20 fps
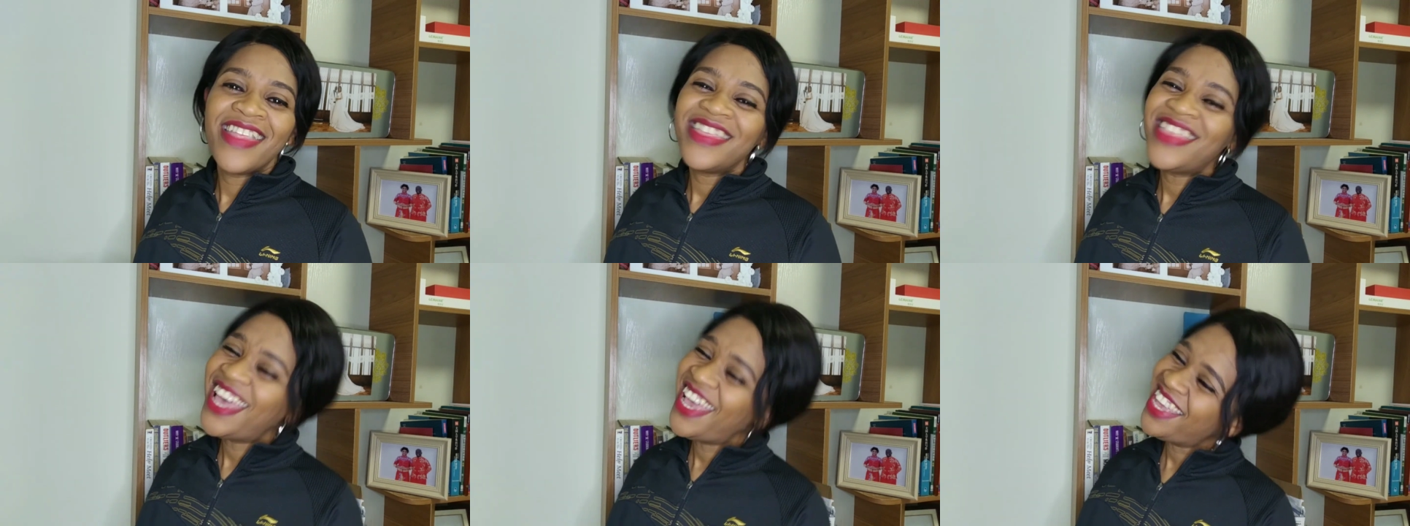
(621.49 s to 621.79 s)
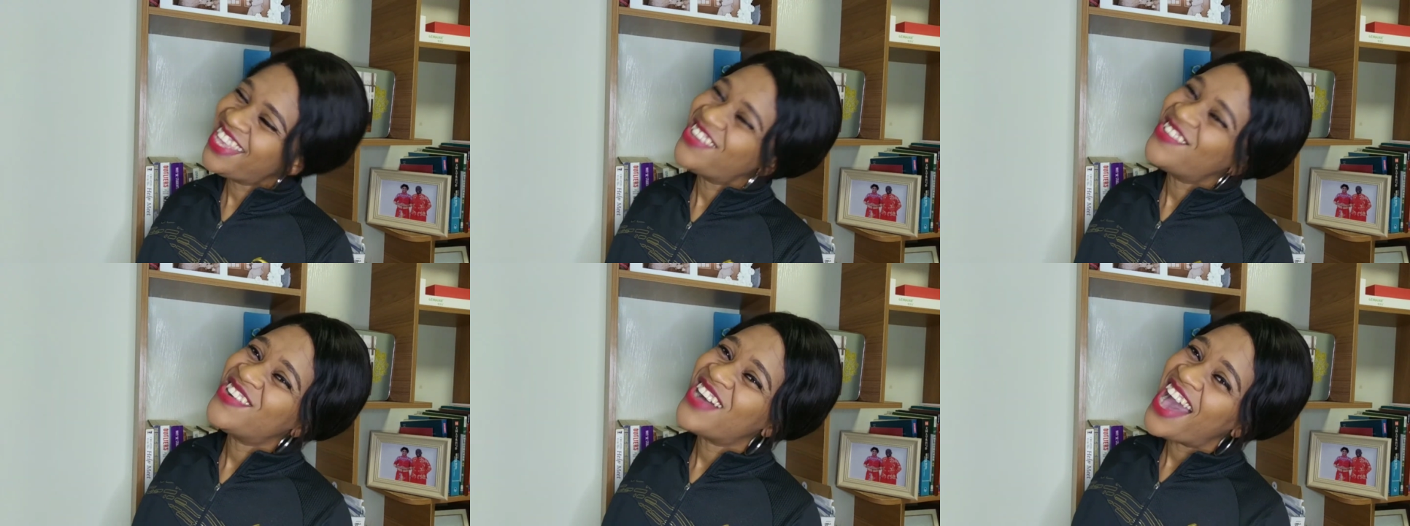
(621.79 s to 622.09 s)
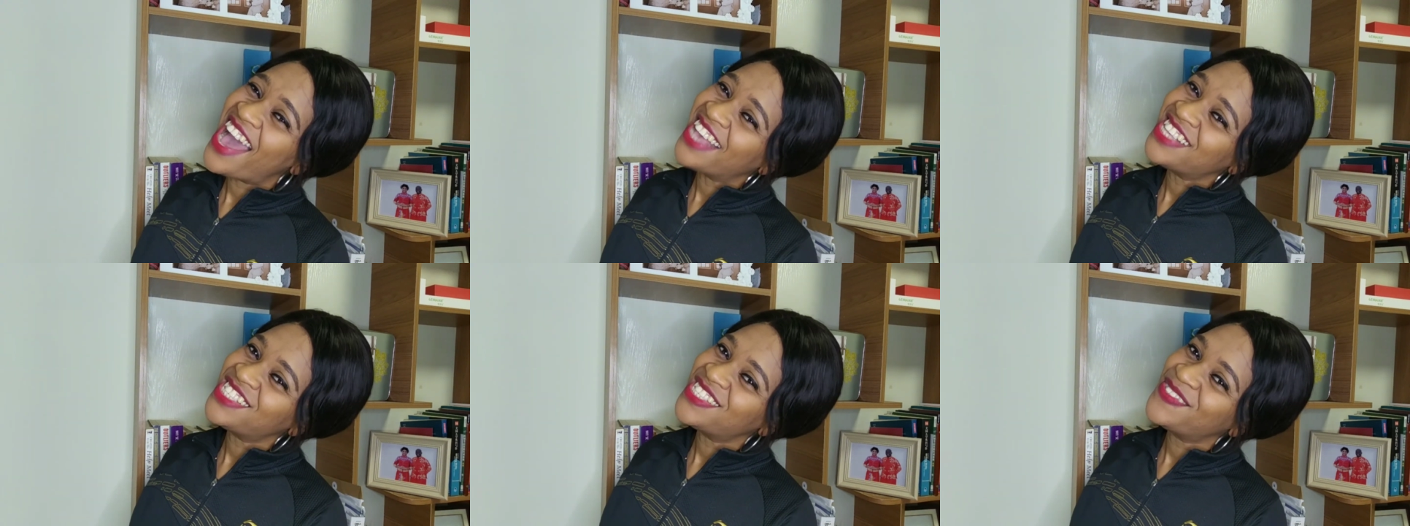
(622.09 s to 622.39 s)
Thank you
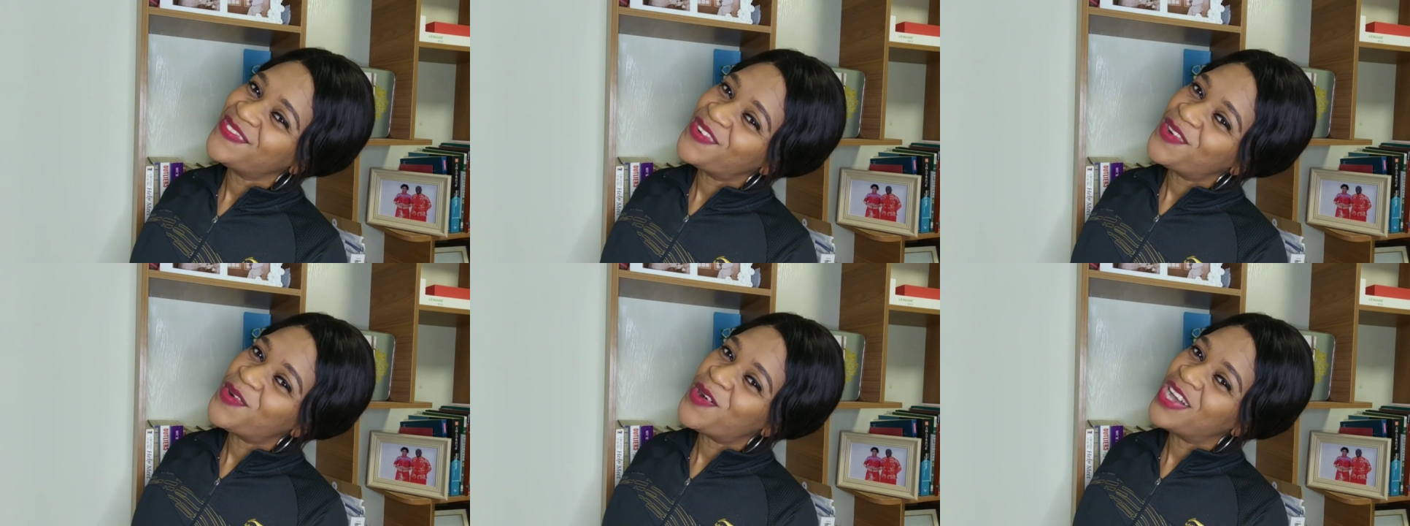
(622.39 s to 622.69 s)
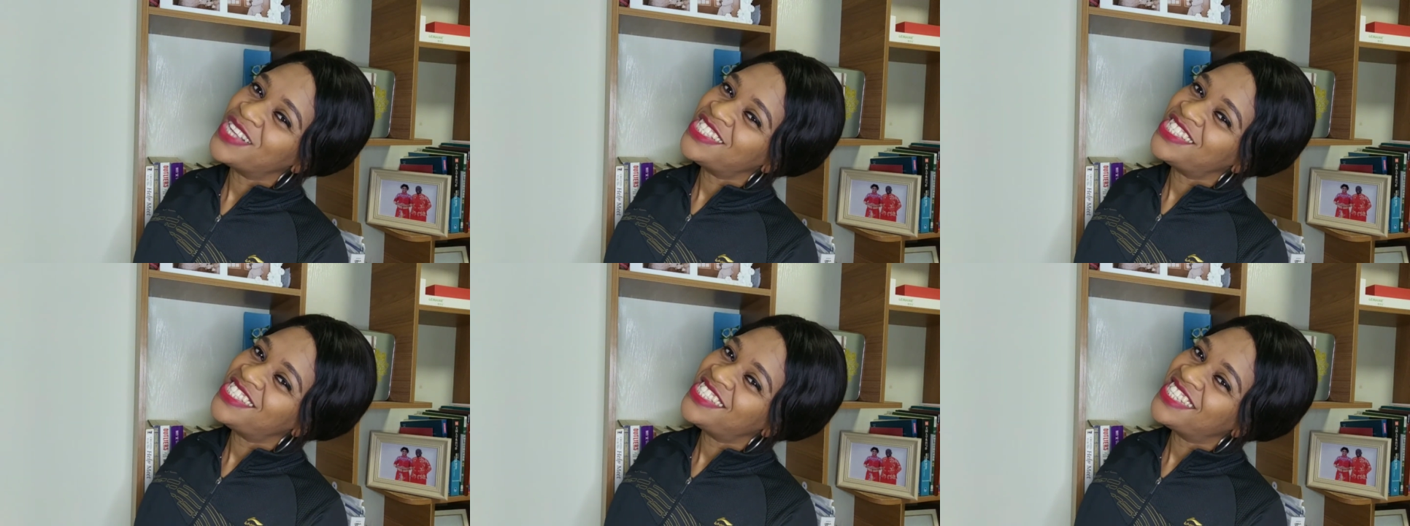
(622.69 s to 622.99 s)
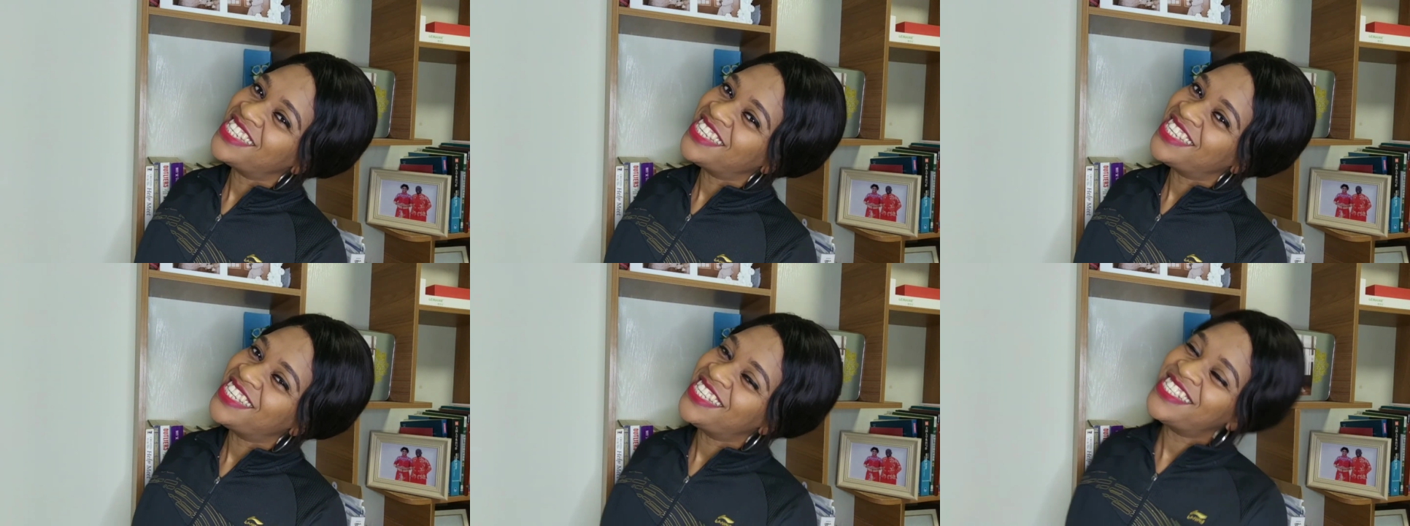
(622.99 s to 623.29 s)
guys for
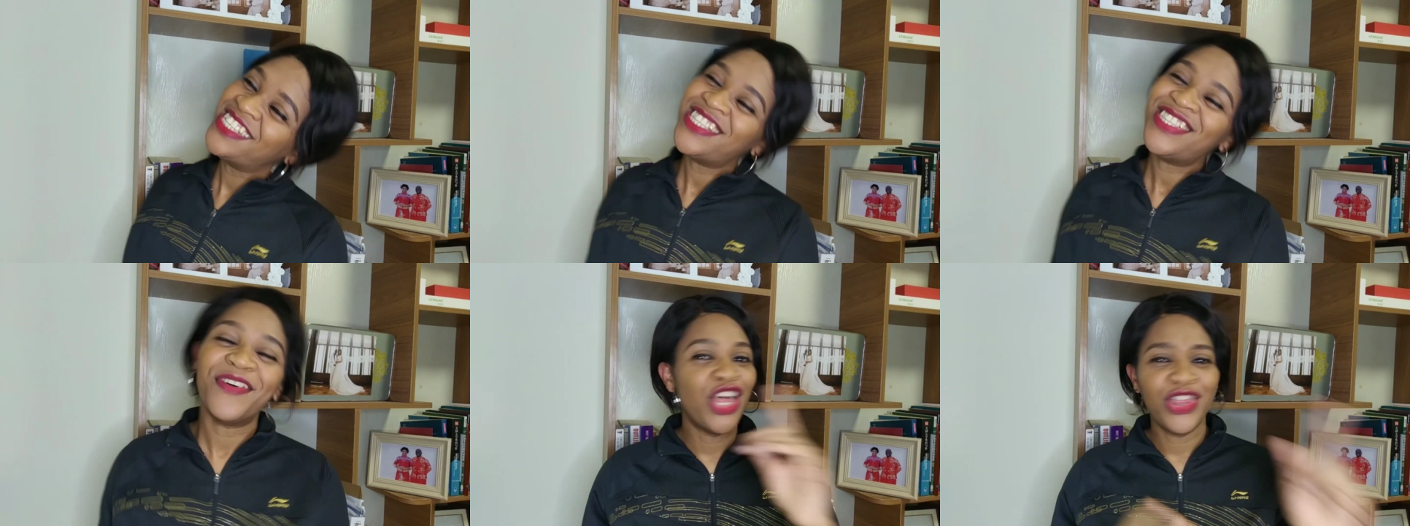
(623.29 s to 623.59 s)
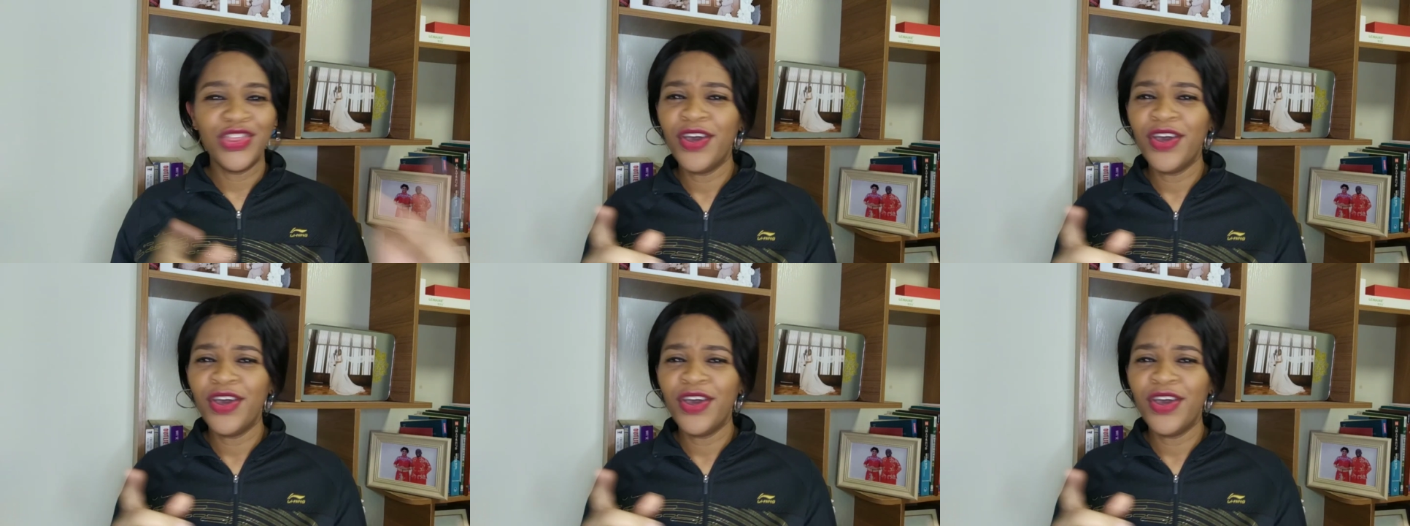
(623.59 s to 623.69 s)
watching.